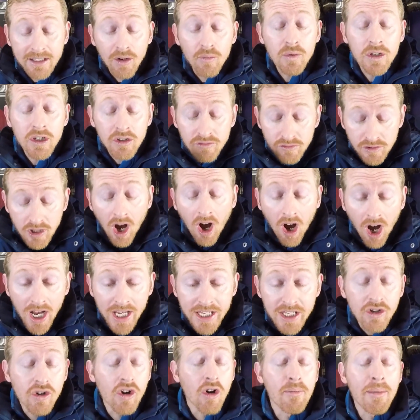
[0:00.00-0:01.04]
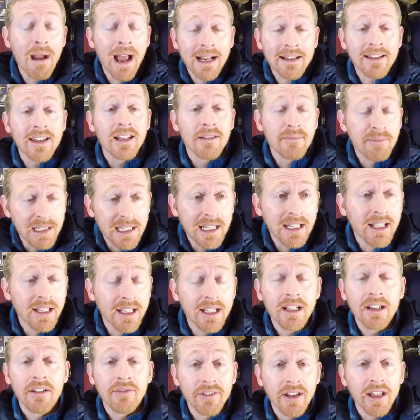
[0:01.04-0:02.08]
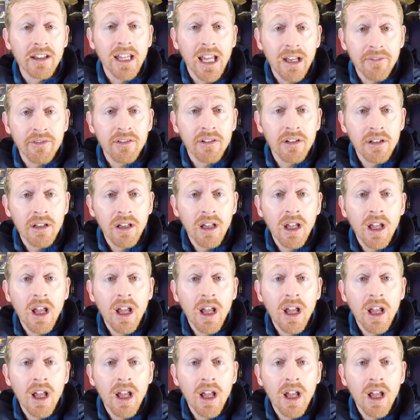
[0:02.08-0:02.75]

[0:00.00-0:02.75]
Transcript: when you die, you go back to the beginning of the level.